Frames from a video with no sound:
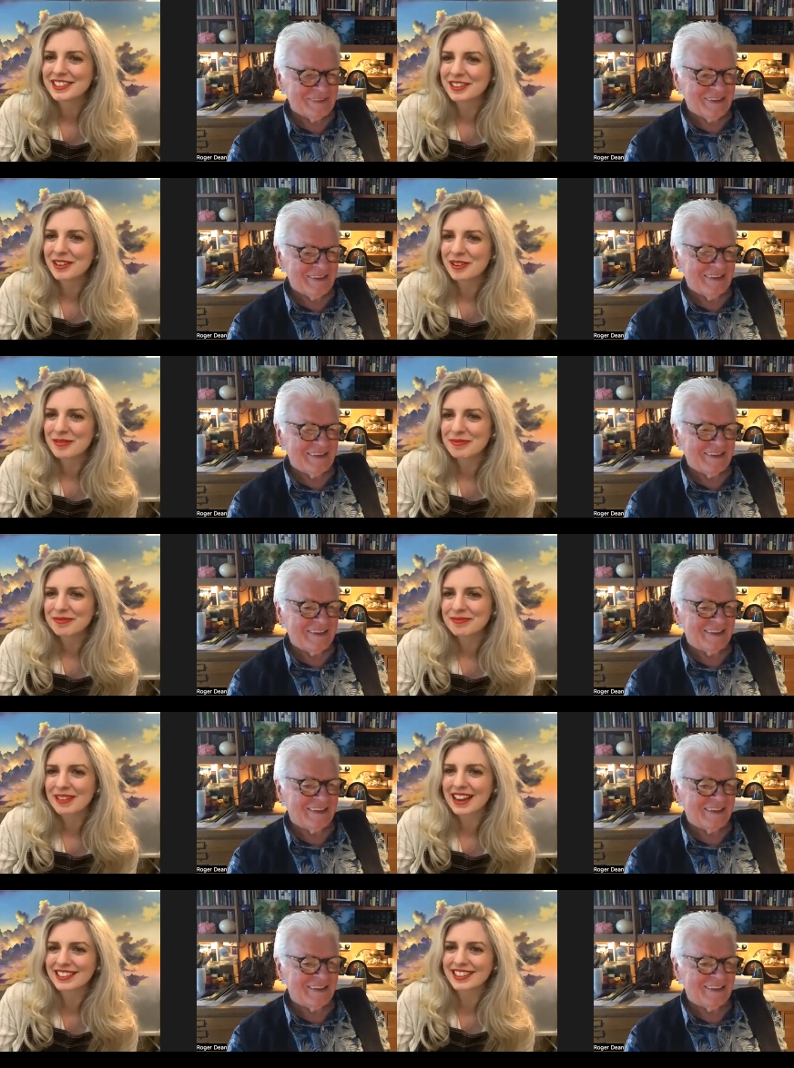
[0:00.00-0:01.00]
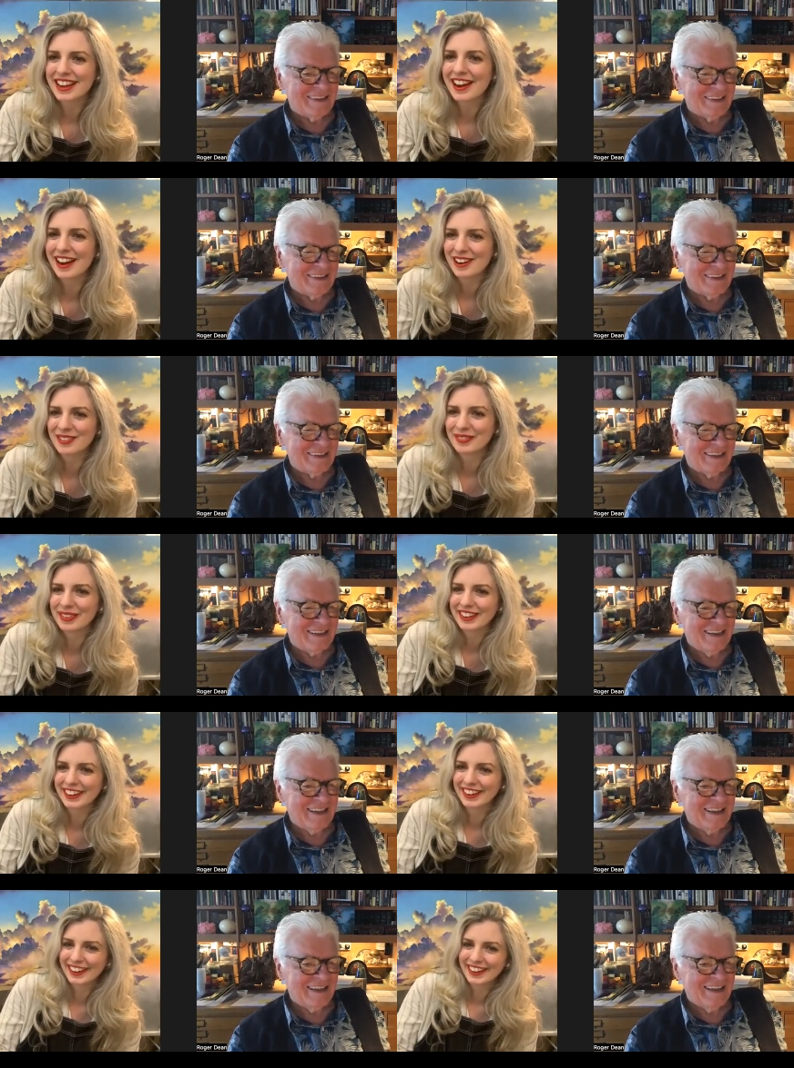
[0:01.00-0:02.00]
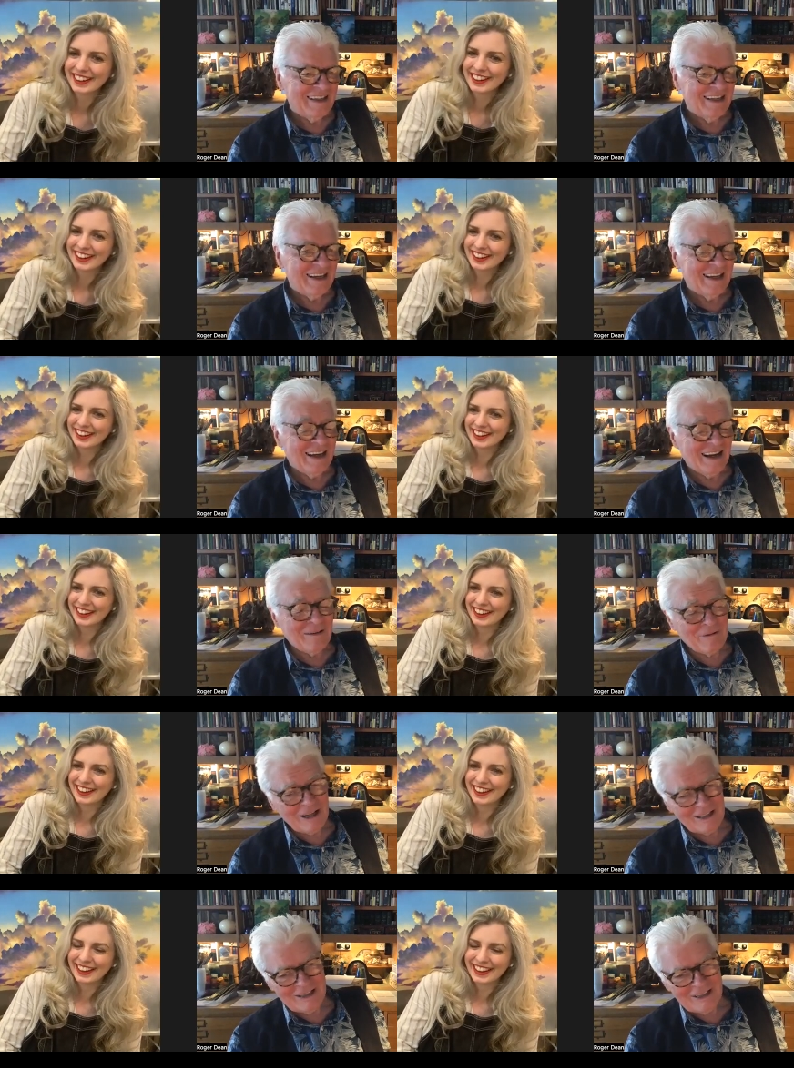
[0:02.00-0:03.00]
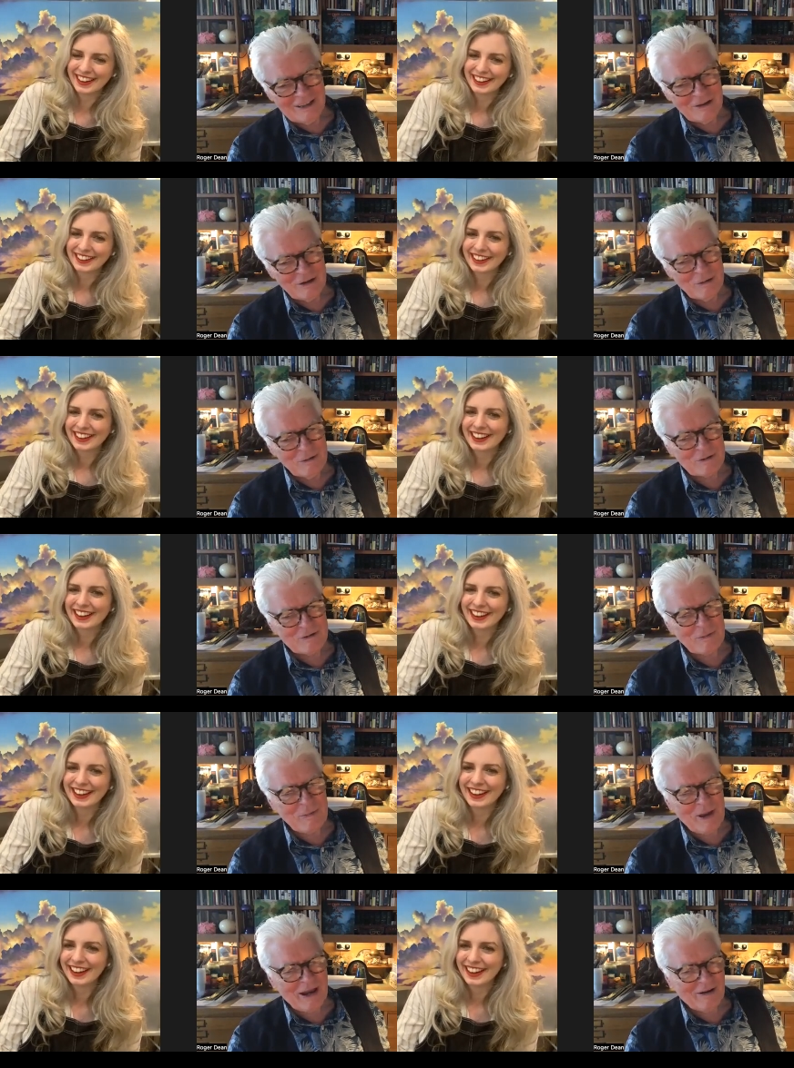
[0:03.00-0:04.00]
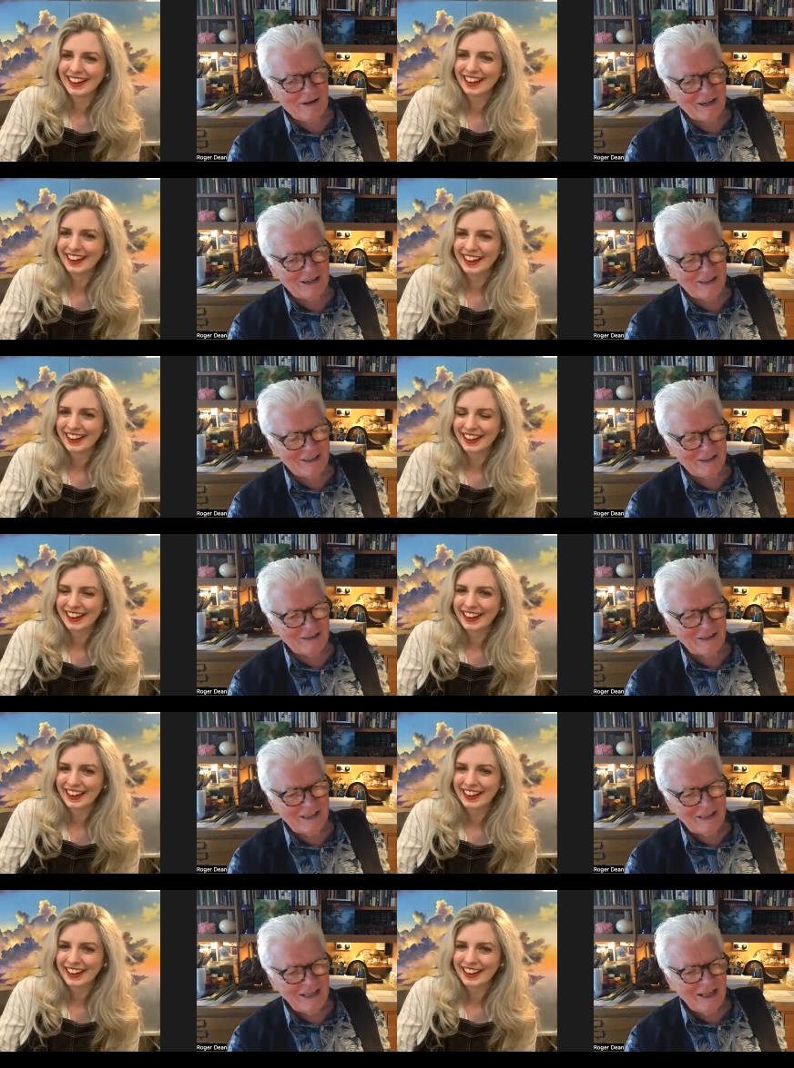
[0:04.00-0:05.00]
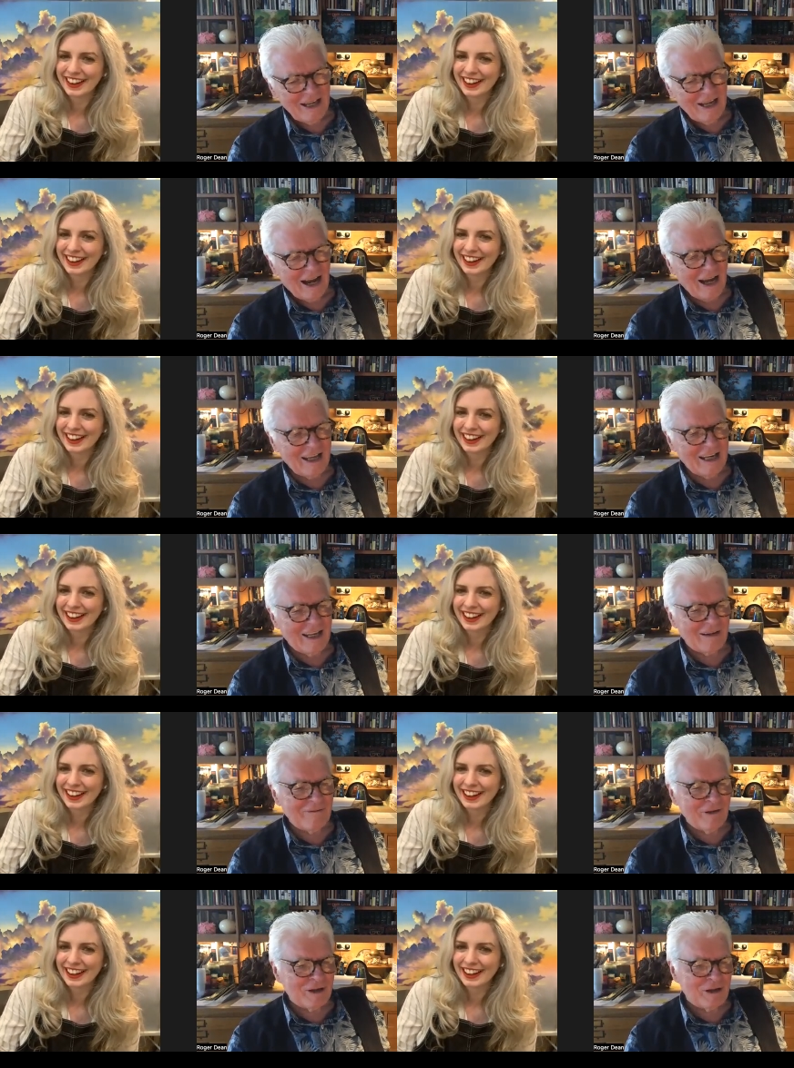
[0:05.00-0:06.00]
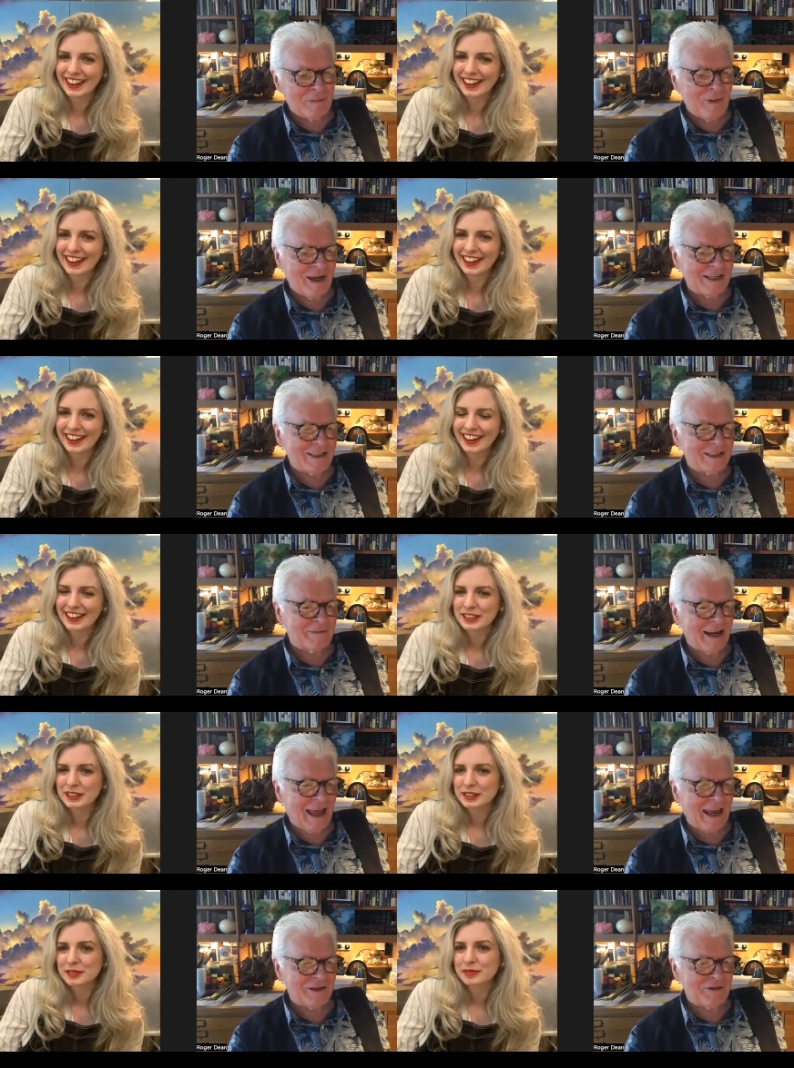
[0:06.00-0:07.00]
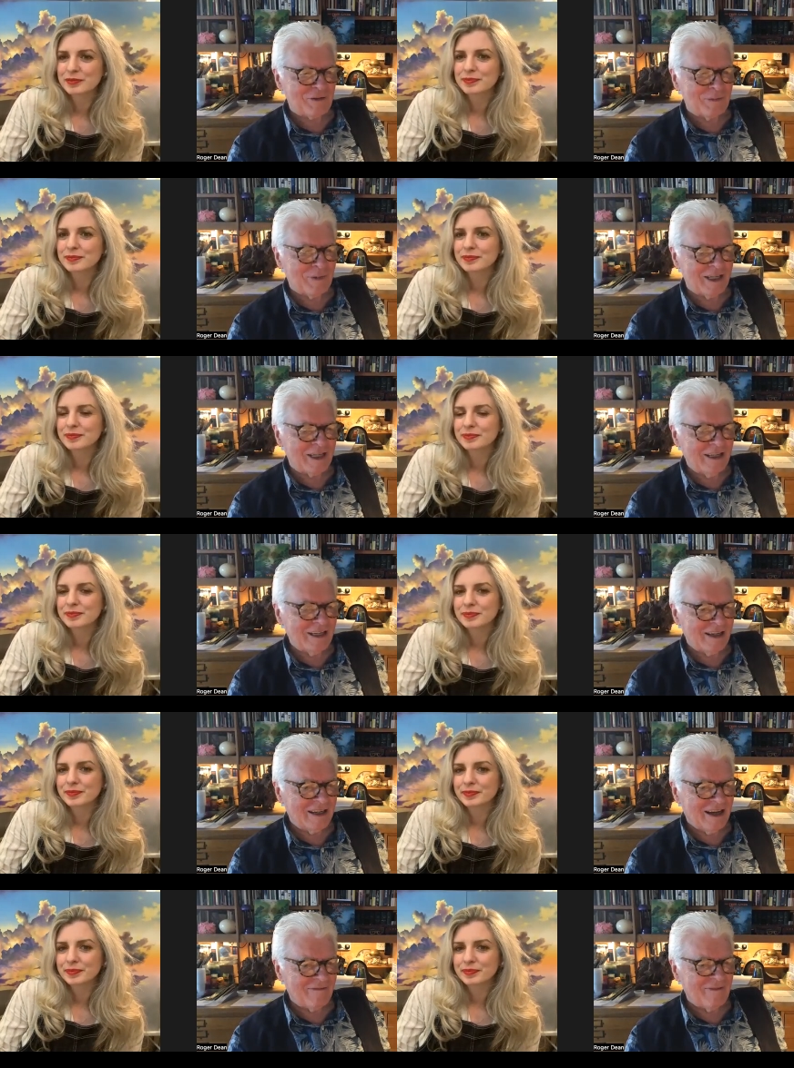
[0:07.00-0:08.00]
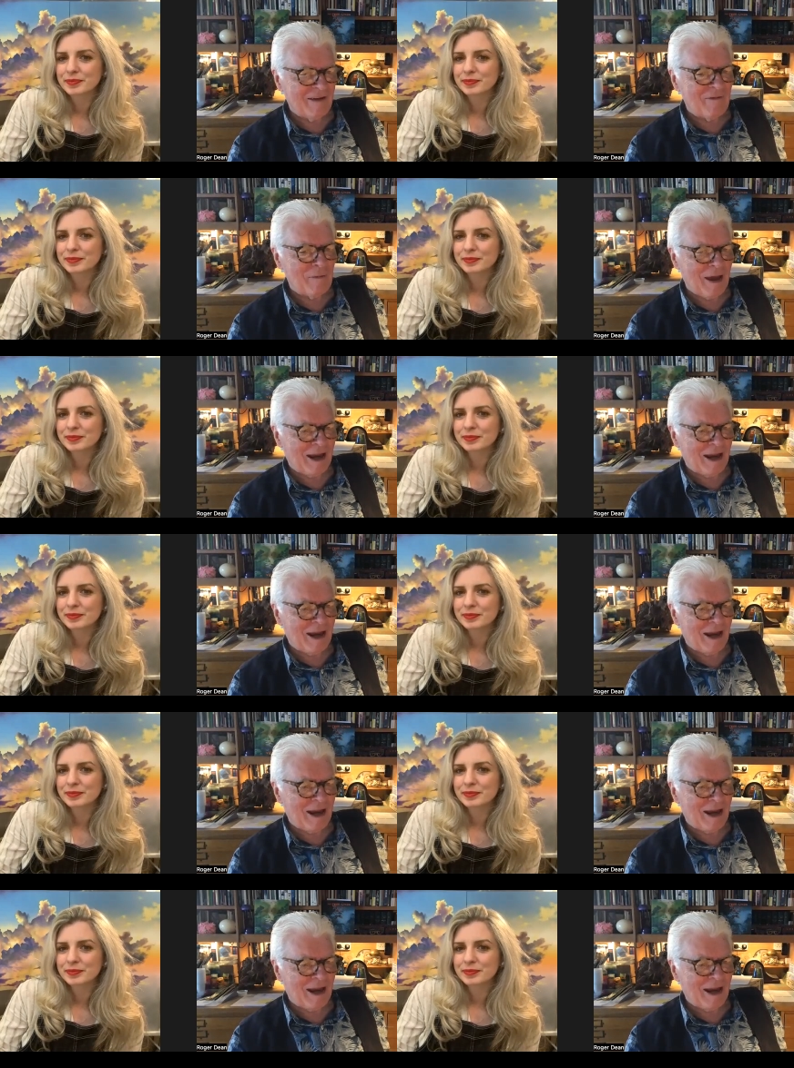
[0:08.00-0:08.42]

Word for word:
Speaker 1: to not mess it up.
Speaker 2: Ah, well, you can always repair it, can't you? I'd love you to paint some clouds for me. I've never